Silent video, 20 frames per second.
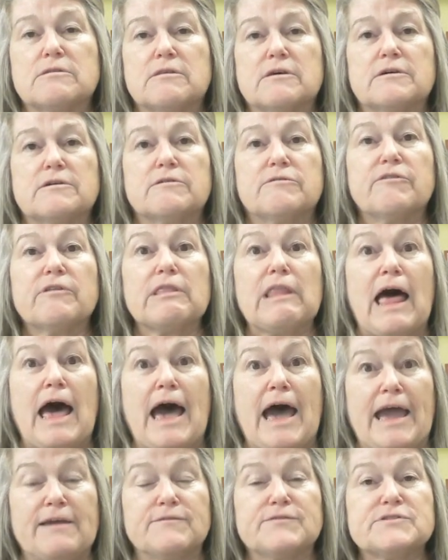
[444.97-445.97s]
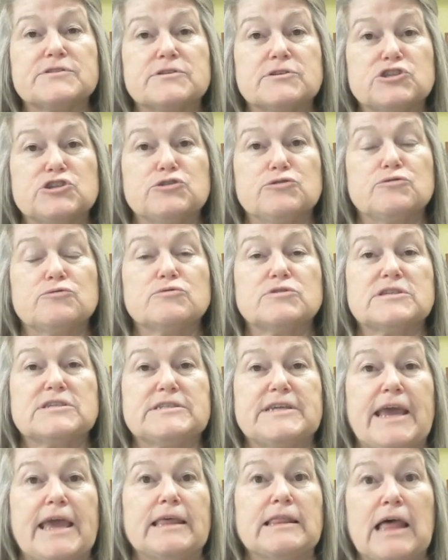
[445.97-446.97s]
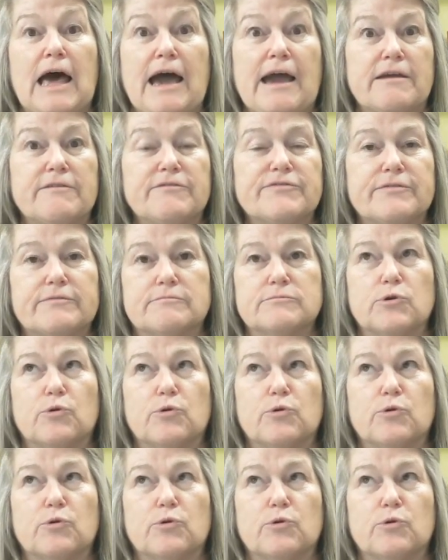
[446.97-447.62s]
the lives to stay live